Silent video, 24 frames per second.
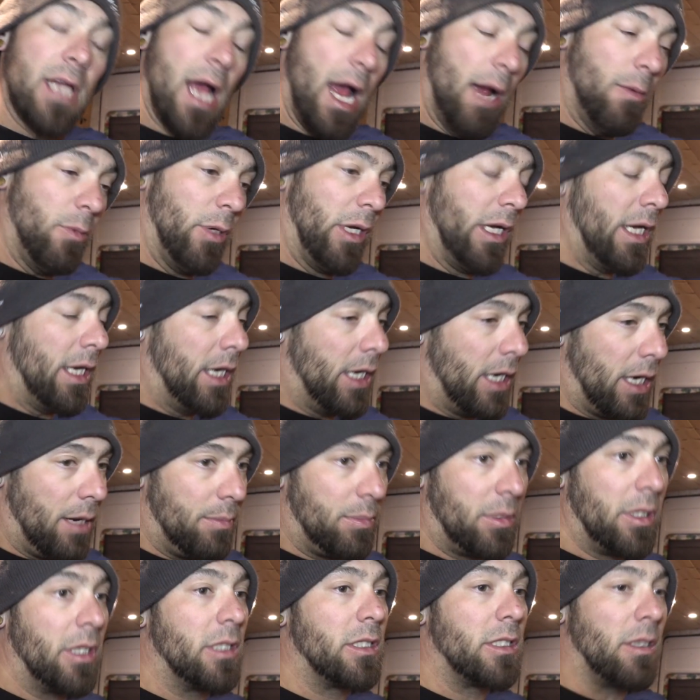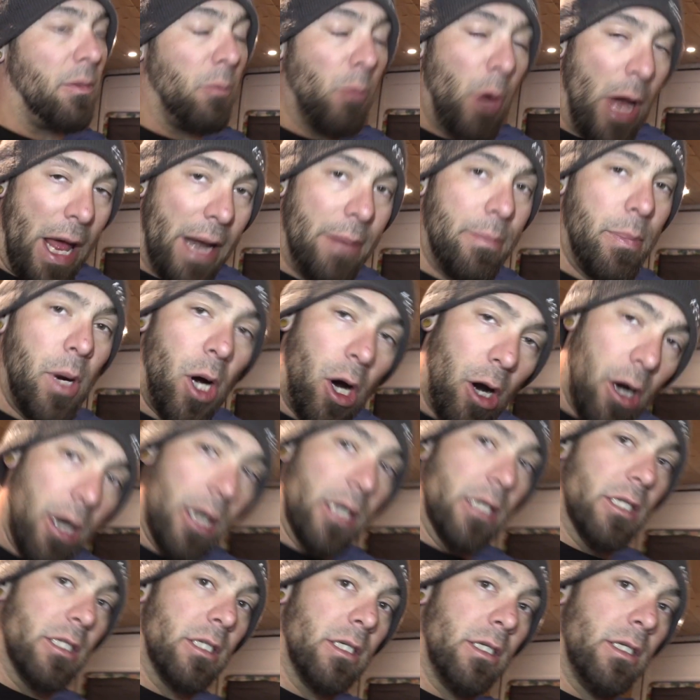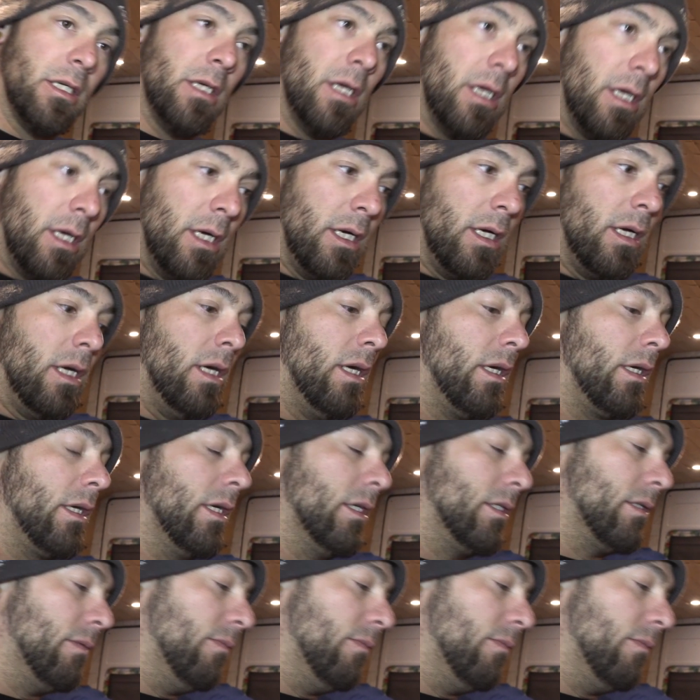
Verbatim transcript: time we can get up to some red bars. Get